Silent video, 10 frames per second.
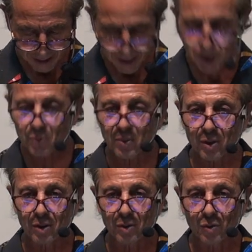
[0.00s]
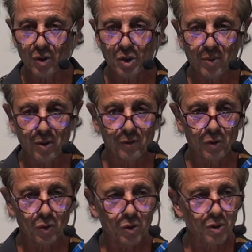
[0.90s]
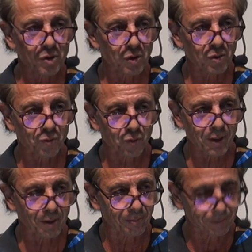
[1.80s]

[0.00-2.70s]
His Spirit. And where the Spirit of the Lord is, there is freedom.